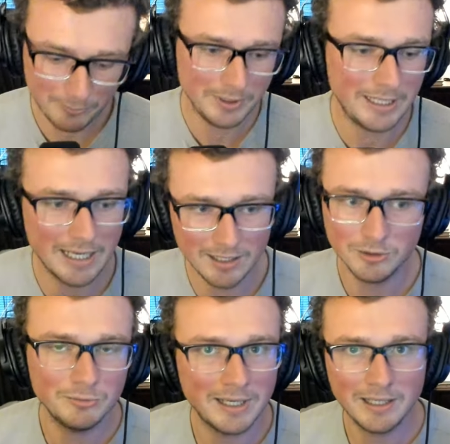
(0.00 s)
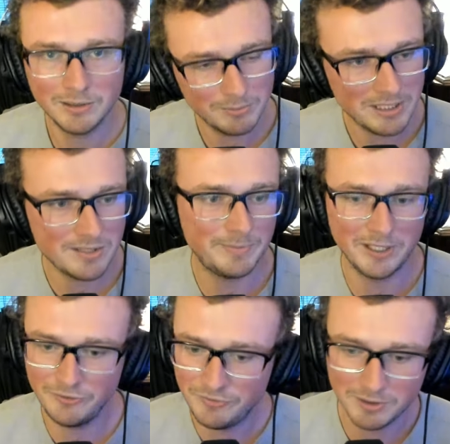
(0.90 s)
would gather around and we'd spit
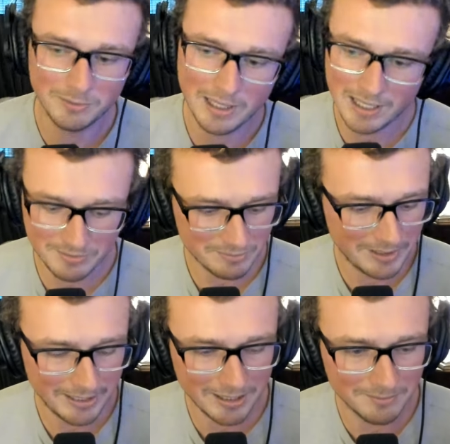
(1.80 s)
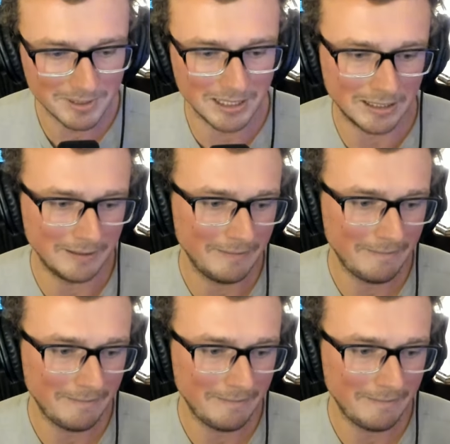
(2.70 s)
a few rhymes, man. Come on.